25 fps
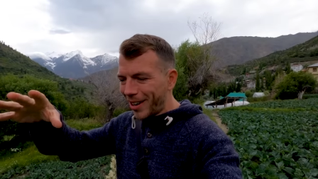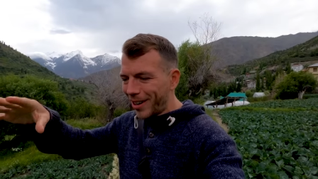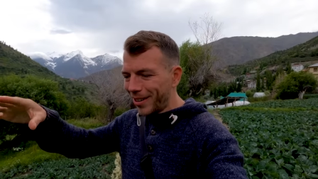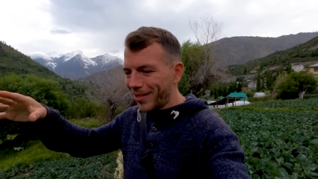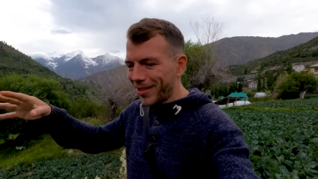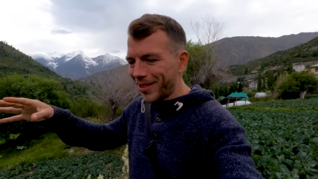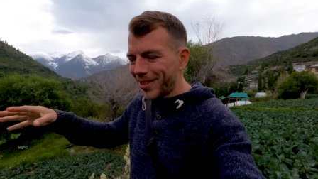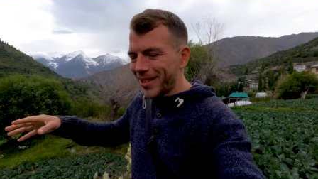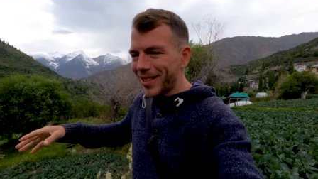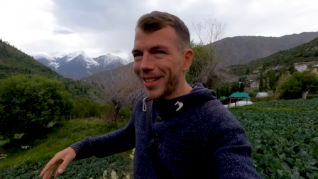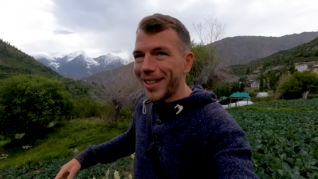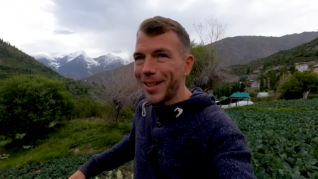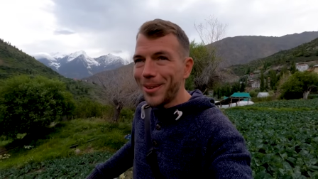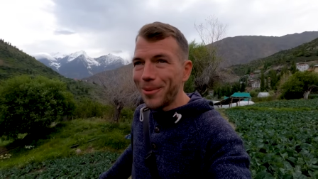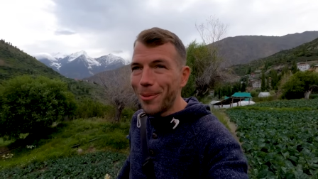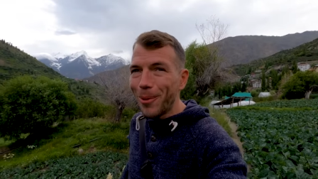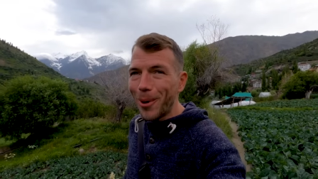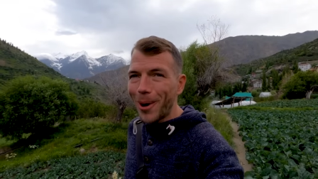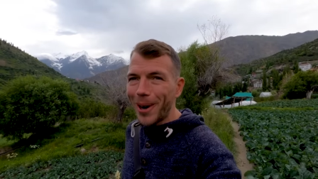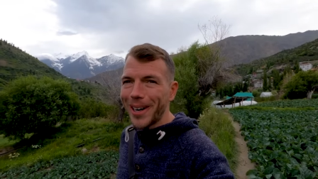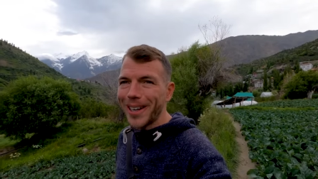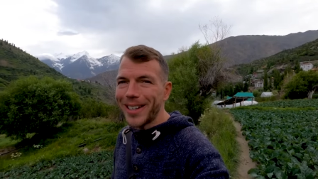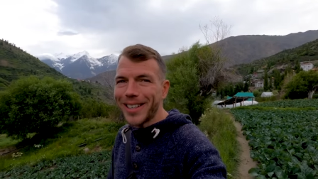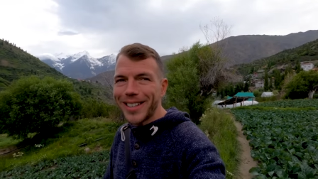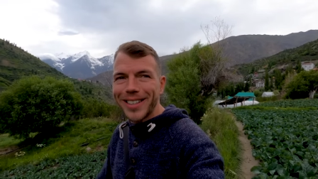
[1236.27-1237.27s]
covers in
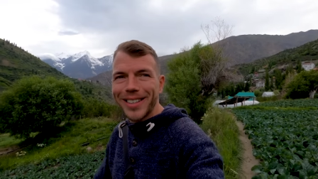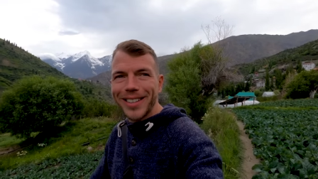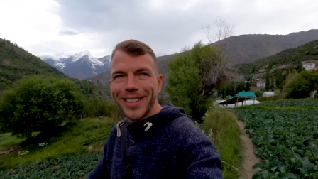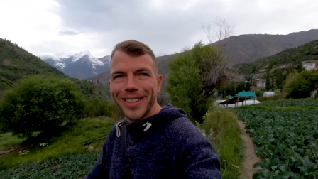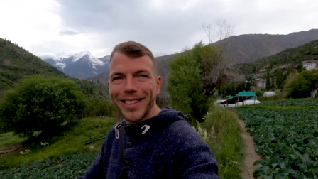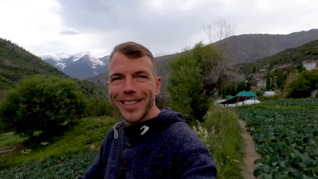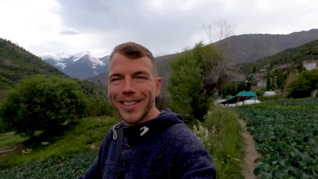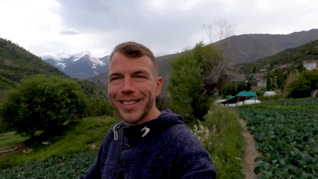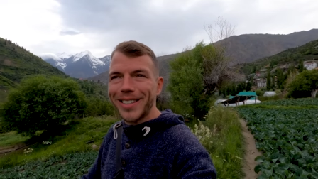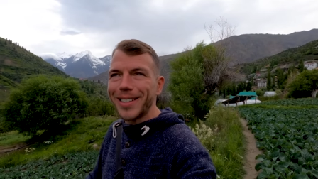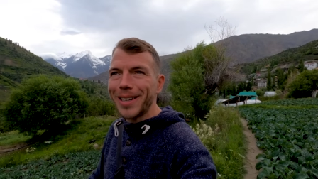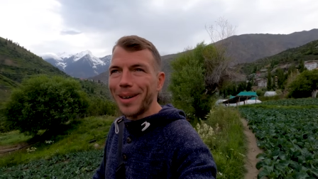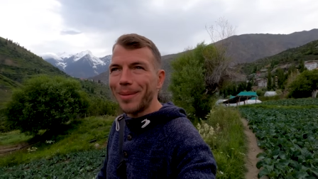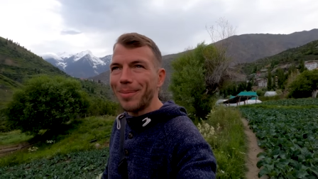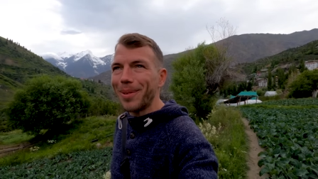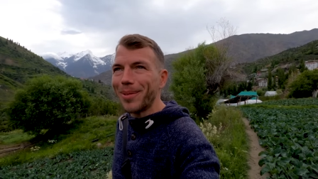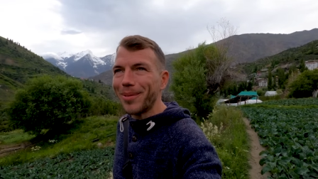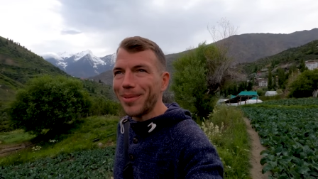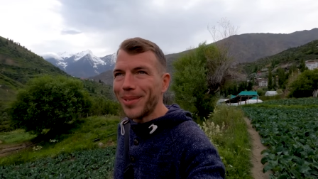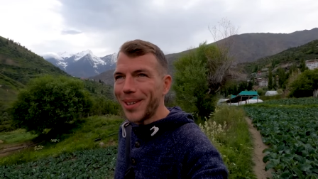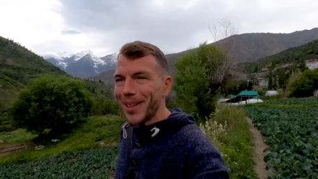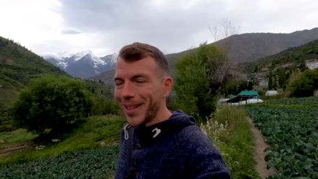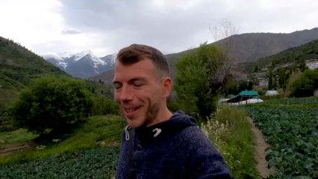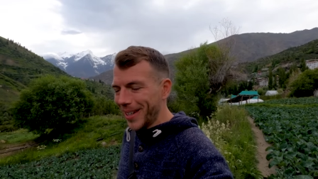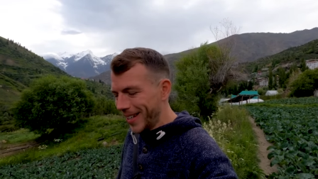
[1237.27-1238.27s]
white the top
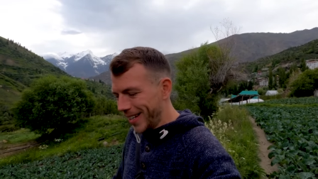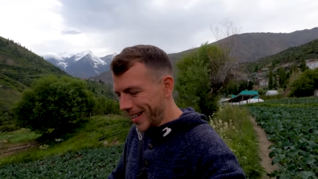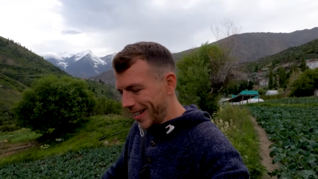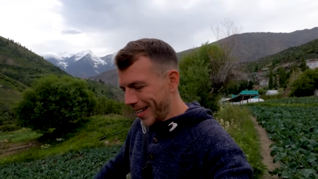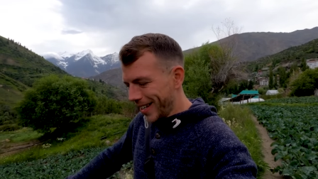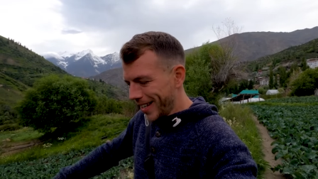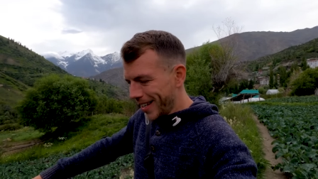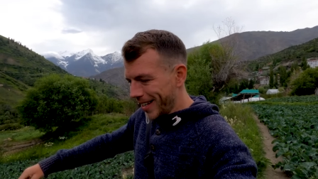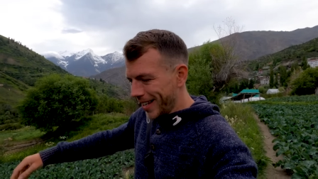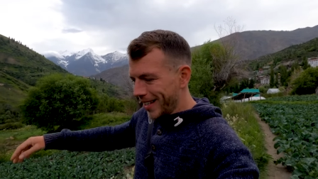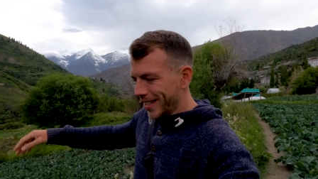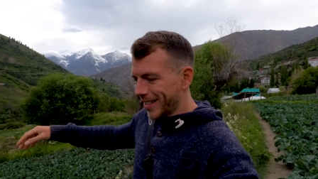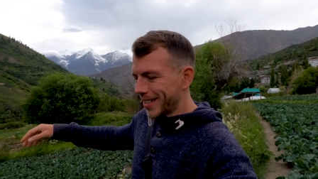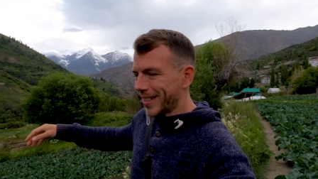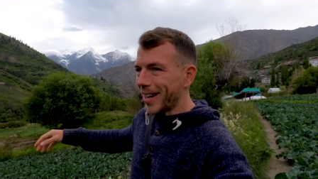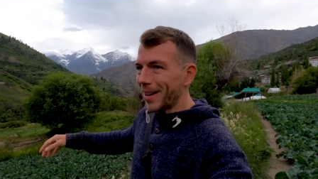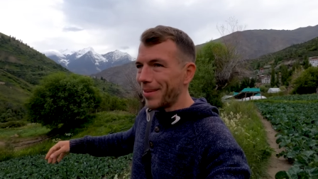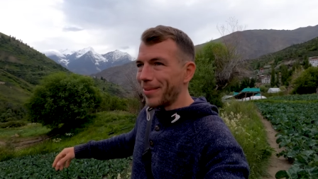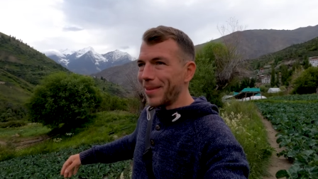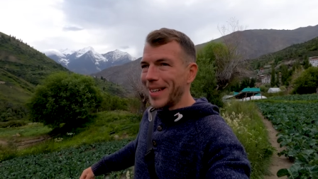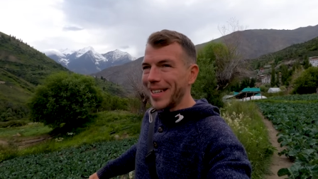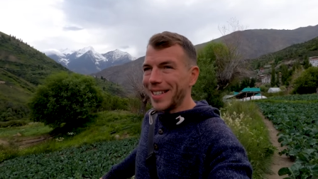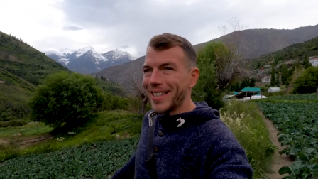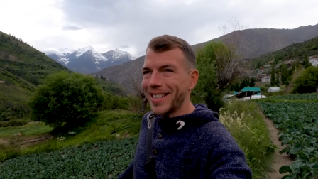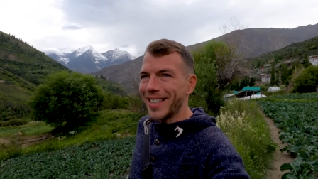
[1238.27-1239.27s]
of the
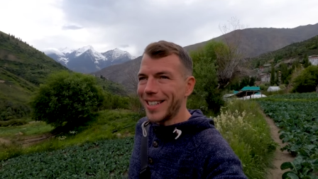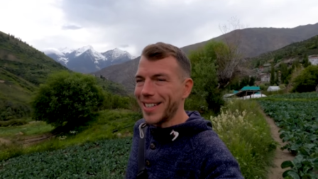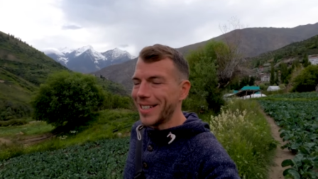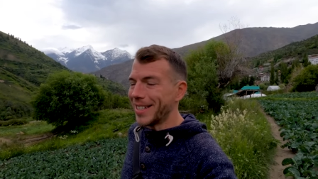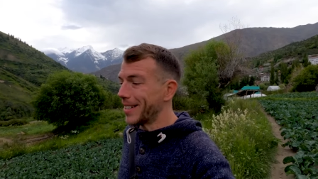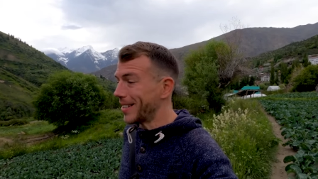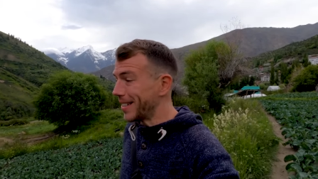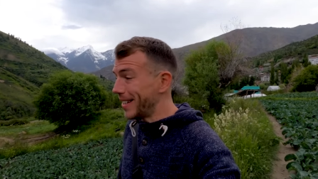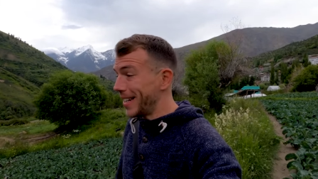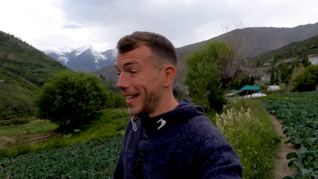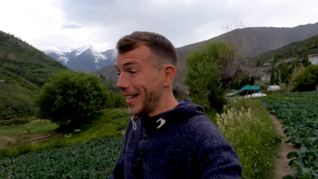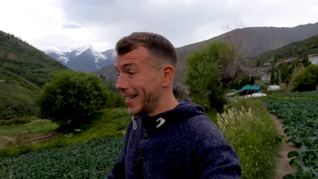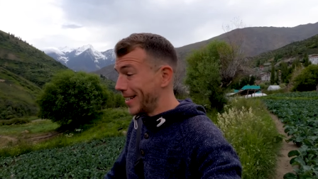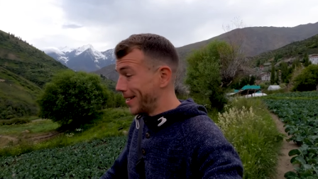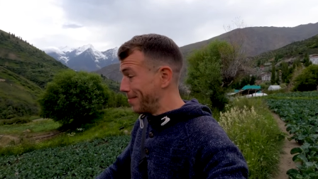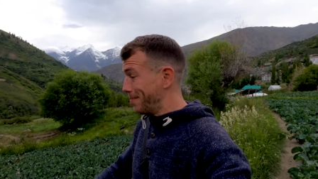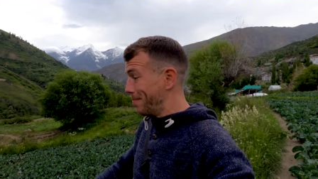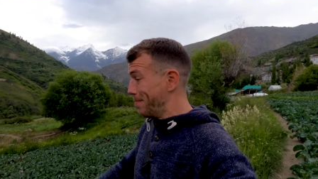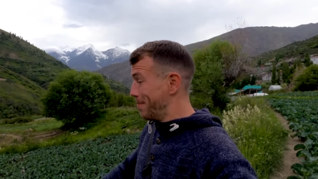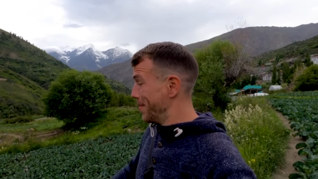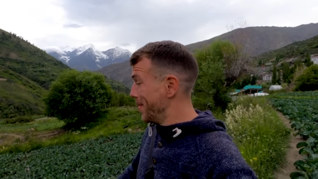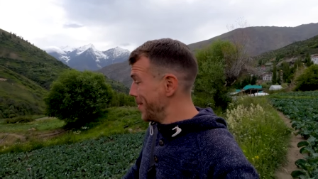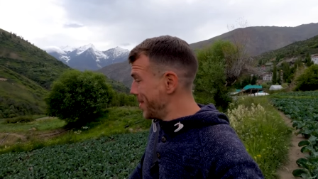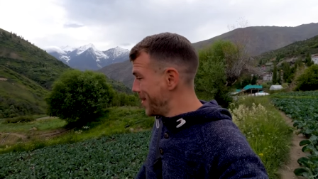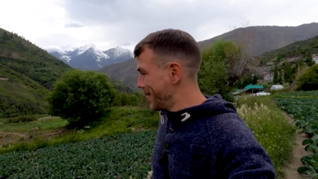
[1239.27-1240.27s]
summits. It's
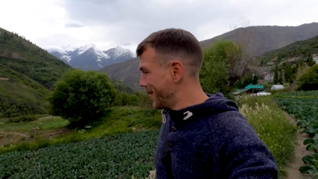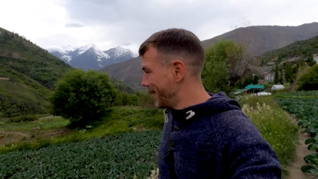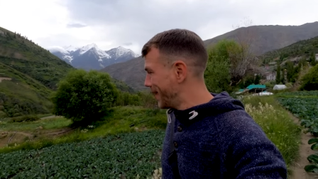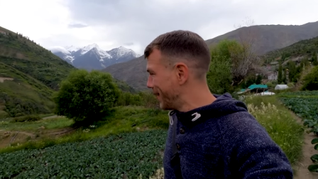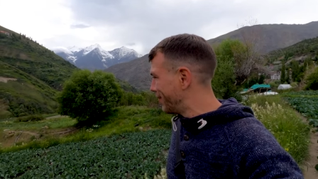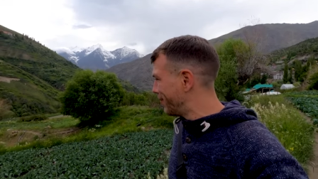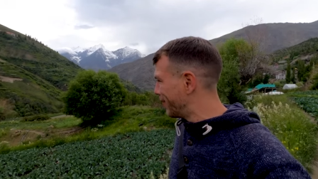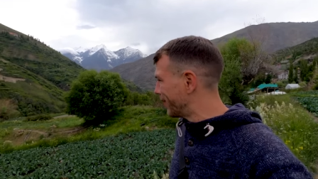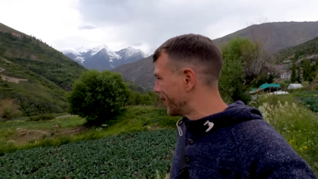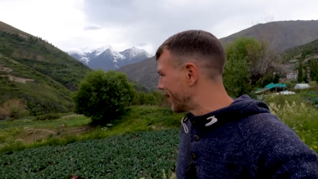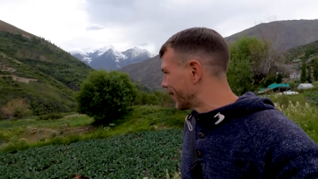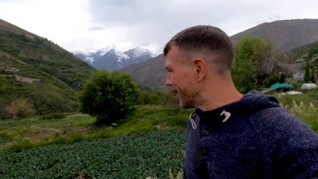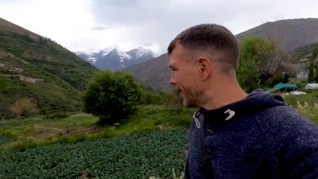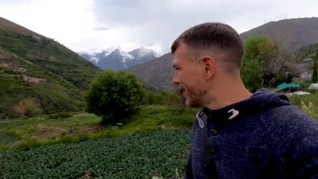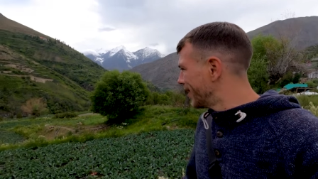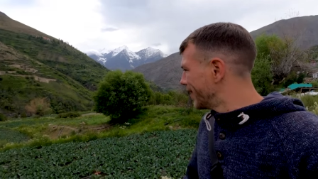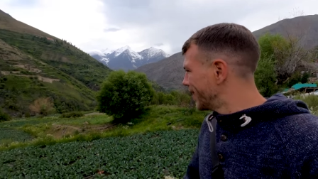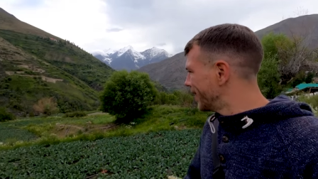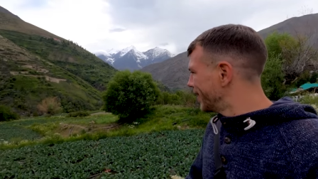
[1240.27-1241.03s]
beautiful.